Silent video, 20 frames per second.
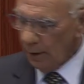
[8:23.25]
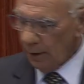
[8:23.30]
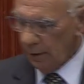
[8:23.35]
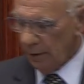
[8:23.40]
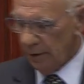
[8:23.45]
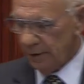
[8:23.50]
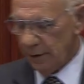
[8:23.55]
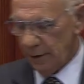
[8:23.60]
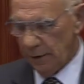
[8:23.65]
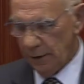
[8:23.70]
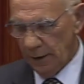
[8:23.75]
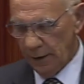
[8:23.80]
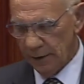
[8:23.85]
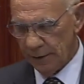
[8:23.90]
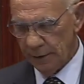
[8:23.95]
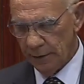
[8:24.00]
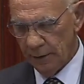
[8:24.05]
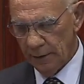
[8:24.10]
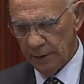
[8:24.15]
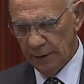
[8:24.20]
And I said, yes,
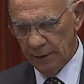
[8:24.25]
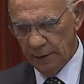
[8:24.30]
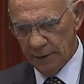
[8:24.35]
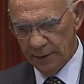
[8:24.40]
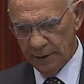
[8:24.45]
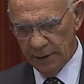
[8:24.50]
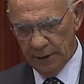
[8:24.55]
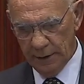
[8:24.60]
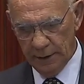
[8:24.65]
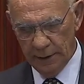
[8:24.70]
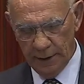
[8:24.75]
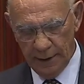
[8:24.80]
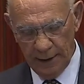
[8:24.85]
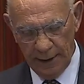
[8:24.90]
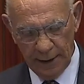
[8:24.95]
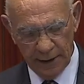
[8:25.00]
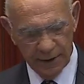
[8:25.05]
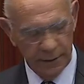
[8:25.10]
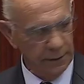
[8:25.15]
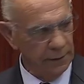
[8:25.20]
certainly. I said,
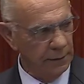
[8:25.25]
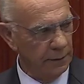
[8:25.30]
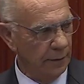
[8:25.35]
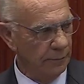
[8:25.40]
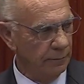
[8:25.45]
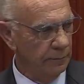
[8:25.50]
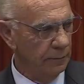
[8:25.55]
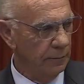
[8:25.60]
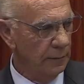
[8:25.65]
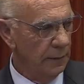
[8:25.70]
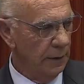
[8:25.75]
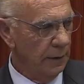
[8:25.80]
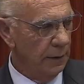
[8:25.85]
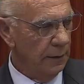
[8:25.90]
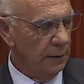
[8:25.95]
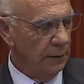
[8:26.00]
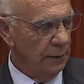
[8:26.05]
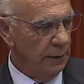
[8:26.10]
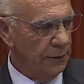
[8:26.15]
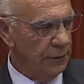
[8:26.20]
actually, I'm
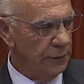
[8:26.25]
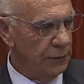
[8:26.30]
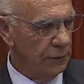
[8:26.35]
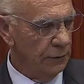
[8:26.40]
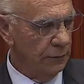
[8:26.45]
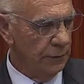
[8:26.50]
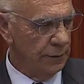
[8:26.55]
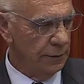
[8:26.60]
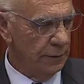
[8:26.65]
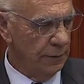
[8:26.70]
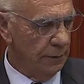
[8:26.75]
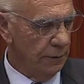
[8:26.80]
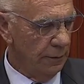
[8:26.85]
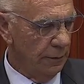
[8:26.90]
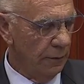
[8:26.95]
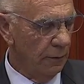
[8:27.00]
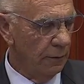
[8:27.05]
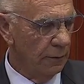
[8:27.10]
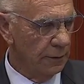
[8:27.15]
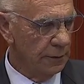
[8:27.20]
in shorts and
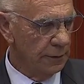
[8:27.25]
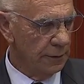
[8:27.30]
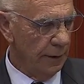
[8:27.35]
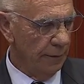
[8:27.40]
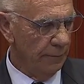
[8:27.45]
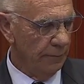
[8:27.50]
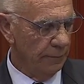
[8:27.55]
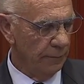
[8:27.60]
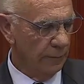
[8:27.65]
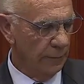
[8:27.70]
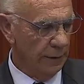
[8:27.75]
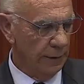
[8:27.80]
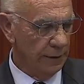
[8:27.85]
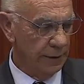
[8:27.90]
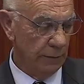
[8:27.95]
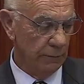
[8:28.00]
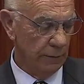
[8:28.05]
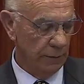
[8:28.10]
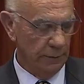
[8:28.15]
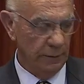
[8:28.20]
thongs. And he
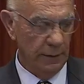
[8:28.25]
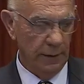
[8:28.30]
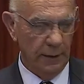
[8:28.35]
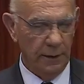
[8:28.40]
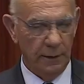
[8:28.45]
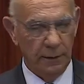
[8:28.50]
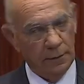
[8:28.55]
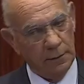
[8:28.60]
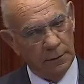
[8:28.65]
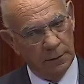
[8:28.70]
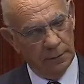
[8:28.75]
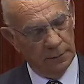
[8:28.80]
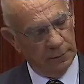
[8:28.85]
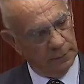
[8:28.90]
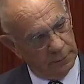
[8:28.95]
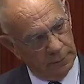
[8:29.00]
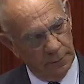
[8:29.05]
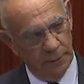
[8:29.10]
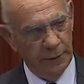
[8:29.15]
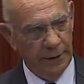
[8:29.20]
said, well,
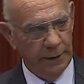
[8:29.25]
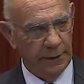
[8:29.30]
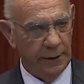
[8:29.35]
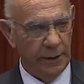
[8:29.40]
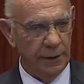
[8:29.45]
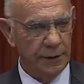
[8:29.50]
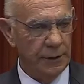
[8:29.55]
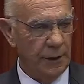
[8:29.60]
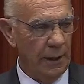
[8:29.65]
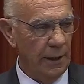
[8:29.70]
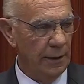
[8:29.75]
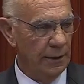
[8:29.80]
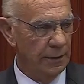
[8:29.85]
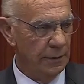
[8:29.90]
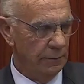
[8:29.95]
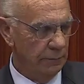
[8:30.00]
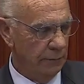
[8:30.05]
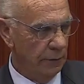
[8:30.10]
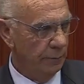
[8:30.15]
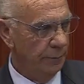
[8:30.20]
you need to get changed
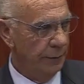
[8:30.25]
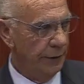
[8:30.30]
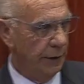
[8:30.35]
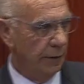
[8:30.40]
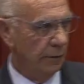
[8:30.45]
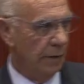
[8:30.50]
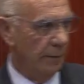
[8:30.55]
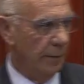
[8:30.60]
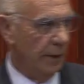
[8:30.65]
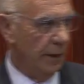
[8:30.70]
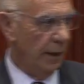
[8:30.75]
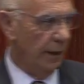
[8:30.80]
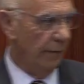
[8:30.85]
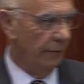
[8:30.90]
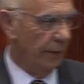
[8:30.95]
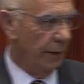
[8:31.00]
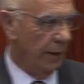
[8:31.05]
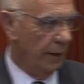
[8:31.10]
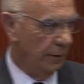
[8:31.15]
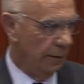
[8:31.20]
and we'll pick you up in
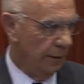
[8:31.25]
half an hour.